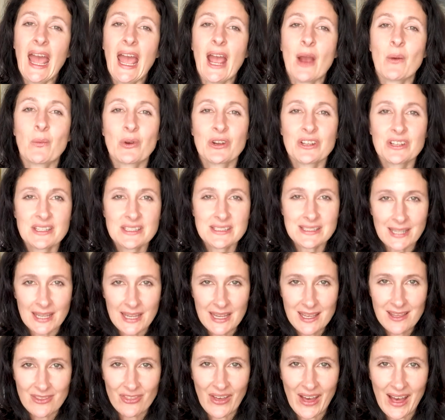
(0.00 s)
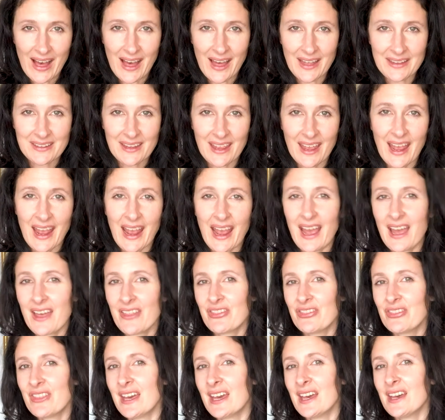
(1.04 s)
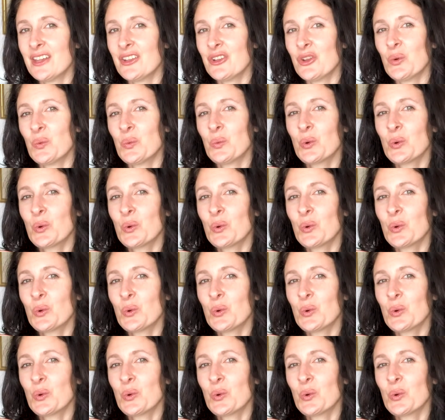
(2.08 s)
And we're going to take that and then